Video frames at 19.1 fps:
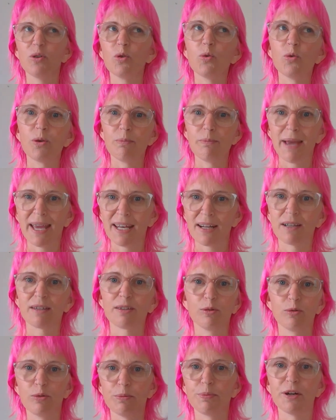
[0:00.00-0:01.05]
automatic
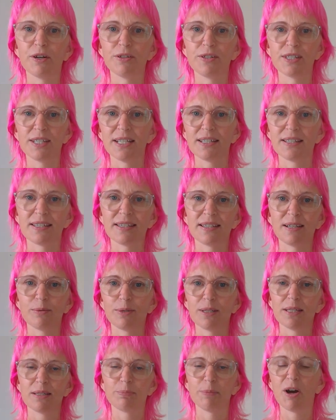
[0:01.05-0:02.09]
thought process that
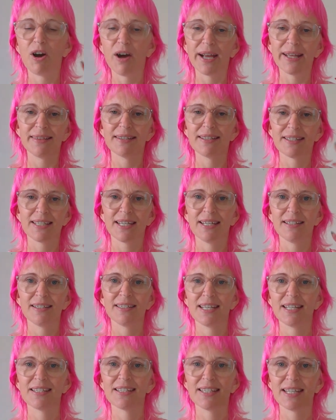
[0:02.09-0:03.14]
was behind the scenes,
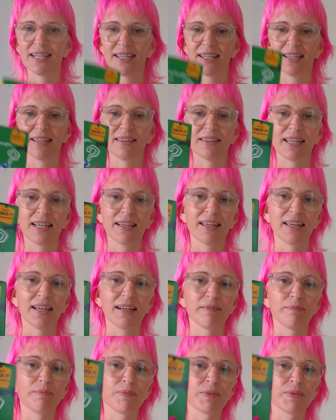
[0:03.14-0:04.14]
that stinking thinking.